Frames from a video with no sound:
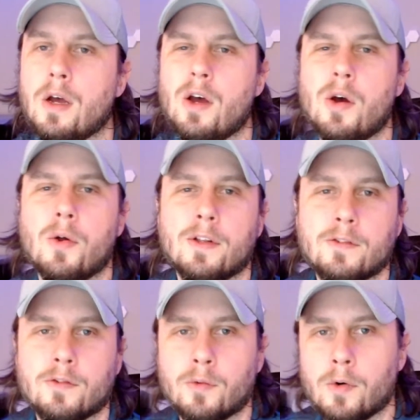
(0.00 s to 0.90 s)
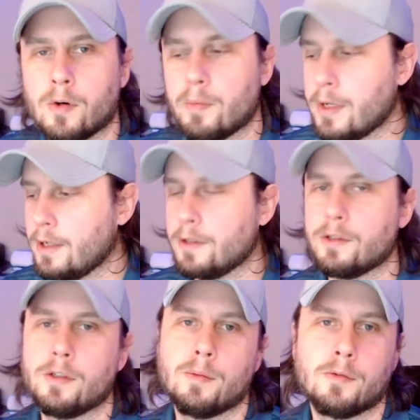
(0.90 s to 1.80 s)
Oh, that's the wrong
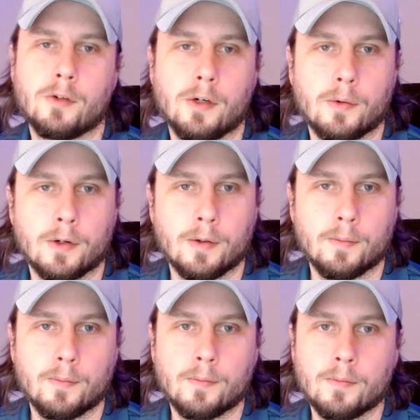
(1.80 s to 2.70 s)
page. I'm sorry, hold on.